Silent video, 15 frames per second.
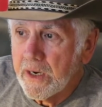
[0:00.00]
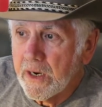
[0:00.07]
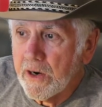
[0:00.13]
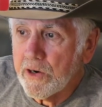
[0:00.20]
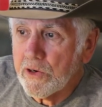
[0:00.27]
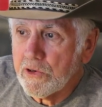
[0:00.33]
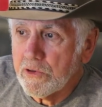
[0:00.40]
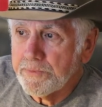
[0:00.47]

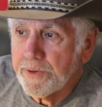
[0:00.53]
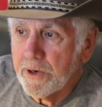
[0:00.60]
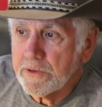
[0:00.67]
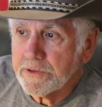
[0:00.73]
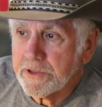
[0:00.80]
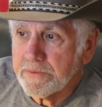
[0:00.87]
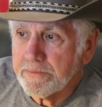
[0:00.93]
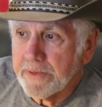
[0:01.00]
Article
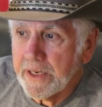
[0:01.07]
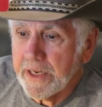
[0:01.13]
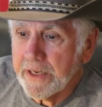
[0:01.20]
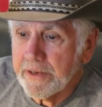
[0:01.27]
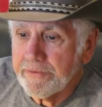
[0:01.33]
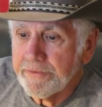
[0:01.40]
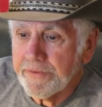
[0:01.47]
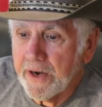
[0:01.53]
posted
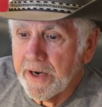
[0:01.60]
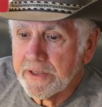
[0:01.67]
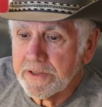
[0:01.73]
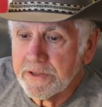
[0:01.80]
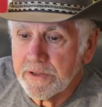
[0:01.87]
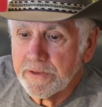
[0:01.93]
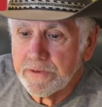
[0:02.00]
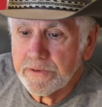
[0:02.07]
by
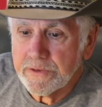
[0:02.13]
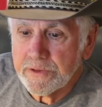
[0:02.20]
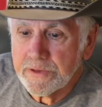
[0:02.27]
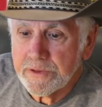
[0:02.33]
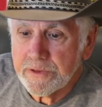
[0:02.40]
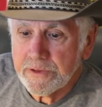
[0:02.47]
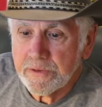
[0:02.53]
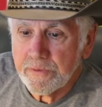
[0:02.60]
Fox
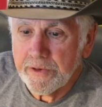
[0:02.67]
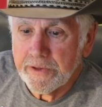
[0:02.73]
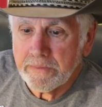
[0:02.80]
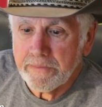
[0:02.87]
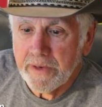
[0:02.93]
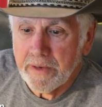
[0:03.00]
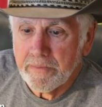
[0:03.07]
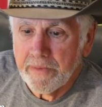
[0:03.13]
News,
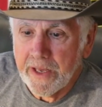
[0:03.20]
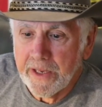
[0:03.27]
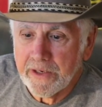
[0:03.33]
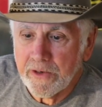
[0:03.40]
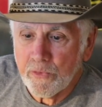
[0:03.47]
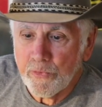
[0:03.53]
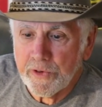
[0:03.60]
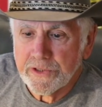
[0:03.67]
written by Matt
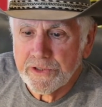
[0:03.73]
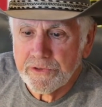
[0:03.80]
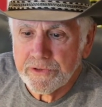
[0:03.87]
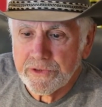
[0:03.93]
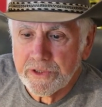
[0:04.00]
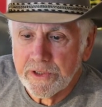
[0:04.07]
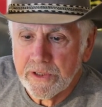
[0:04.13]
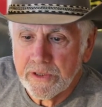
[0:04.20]

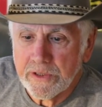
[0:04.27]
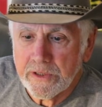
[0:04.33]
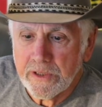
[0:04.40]
Richardson,